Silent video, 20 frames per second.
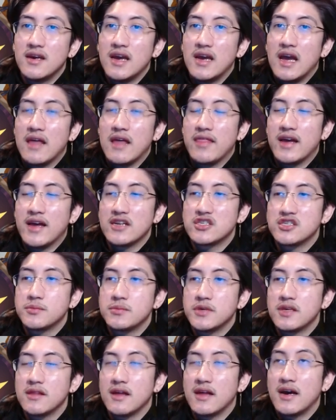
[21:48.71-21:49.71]
and that should
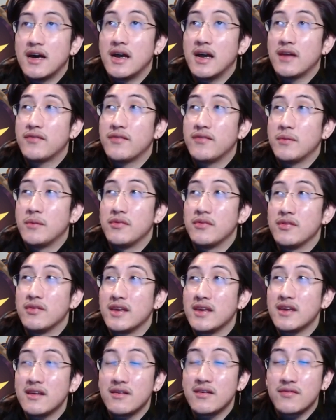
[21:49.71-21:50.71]
be live, I
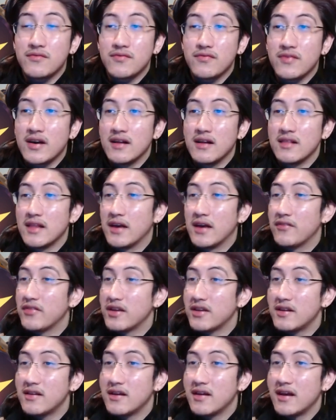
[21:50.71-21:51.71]
believe
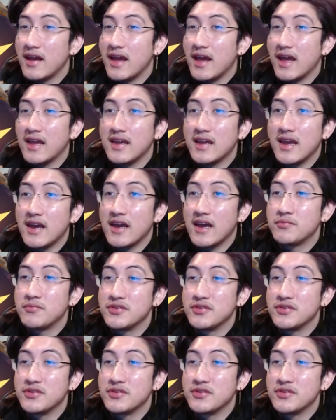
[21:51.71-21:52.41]
11 a.m.